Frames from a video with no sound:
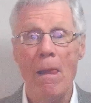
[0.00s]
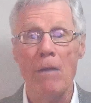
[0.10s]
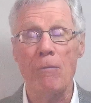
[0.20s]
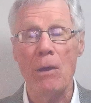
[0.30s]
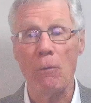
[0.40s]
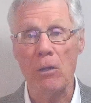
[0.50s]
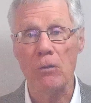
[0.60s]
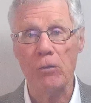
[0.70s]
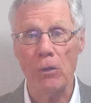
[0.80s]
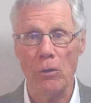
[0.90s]
If they were
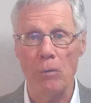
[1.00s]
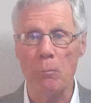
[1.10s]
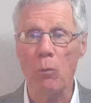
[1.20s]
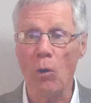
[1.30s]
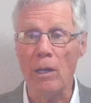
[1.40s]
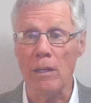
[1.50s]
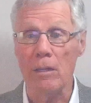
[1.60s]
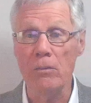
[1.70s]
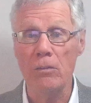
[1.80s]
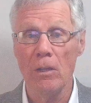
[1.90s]
considered
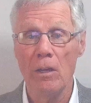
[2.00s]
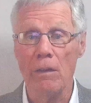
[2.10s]
employees,